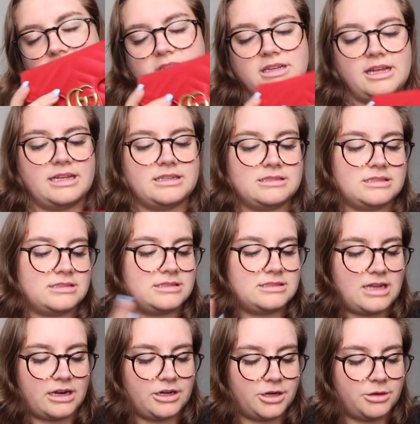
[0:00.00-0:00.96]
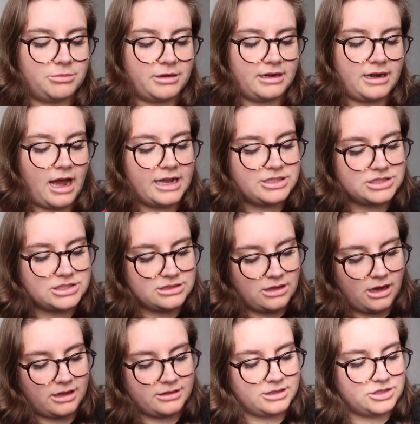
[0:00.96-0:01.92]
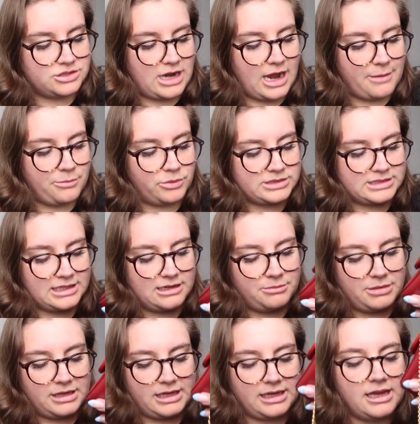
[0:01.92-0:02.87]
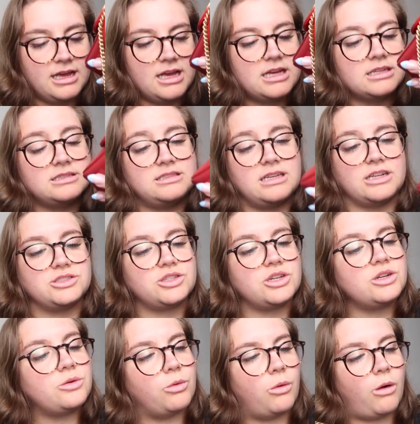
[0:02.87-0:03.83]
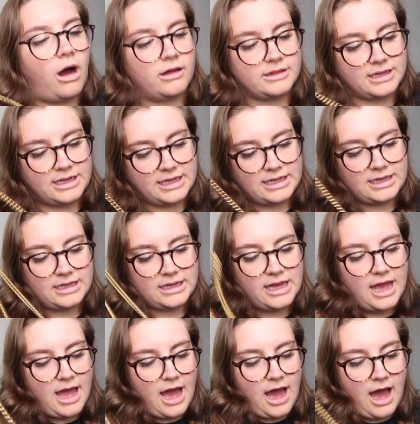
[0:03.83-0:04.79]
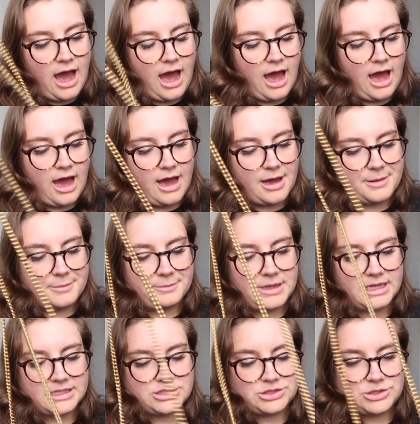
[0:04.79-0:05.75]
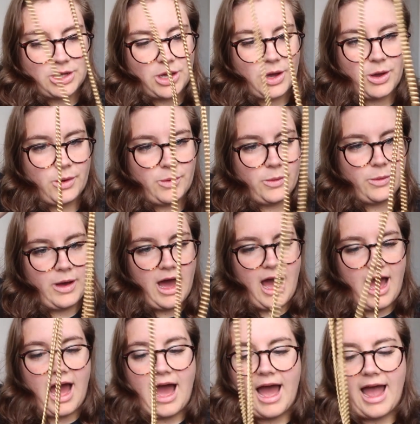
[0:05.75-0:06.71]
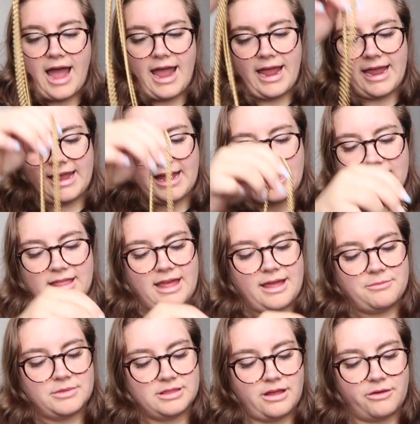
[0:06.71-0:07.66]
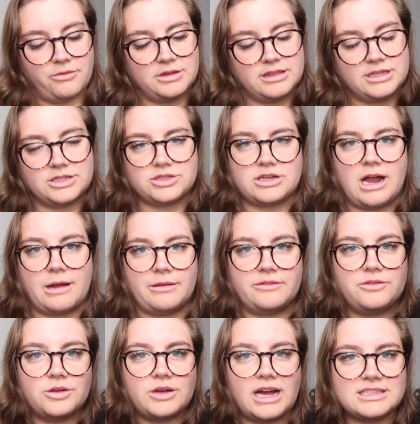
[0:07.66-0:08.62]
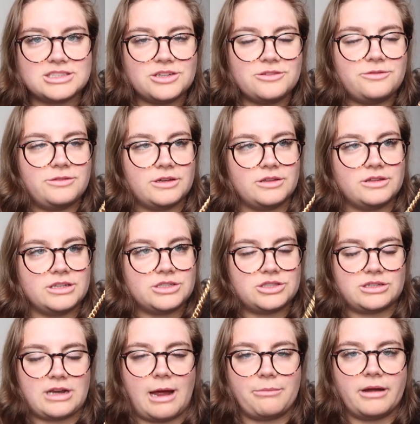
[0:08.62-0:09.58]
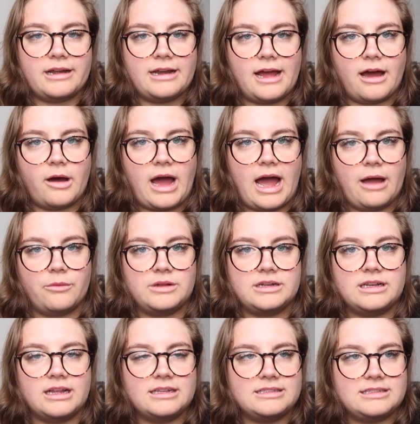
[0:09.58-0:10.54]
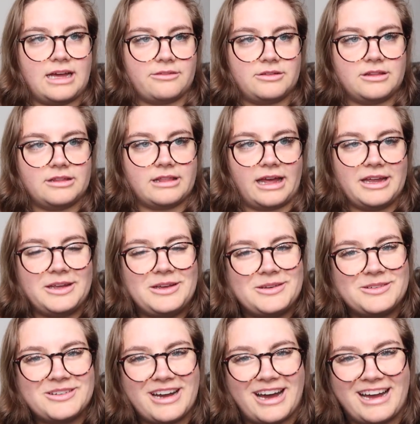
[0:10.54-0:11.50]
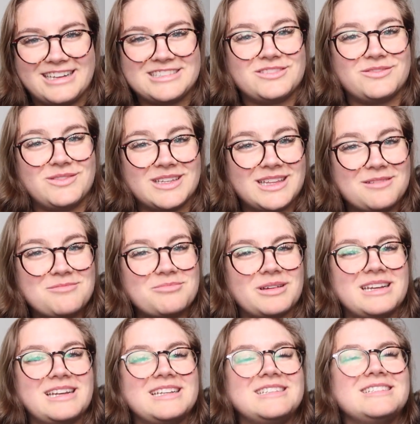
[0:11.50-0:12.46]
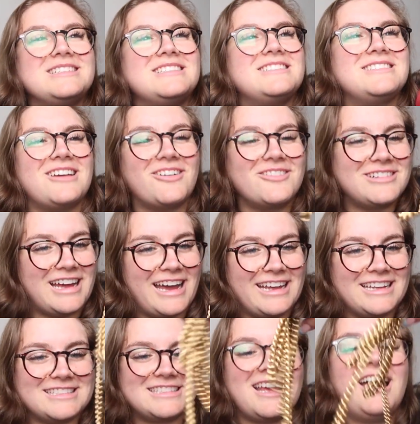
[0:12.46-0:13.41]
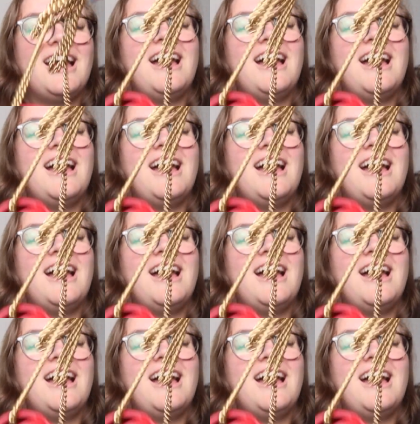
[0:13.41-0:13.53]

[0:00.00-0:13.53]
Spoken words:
is a stunner, but I just thought the strap wasn't going to be such good quality. So I am in love with this strap. If you guys could feel this strap right now, I would definitely let you guys feel it, but it is so nice.